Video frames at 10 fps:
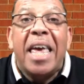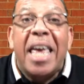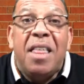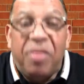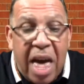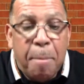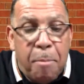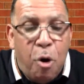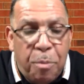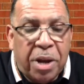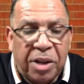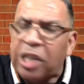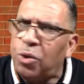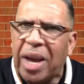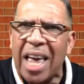in that moment. Did
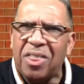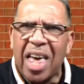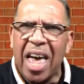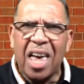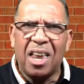you get that?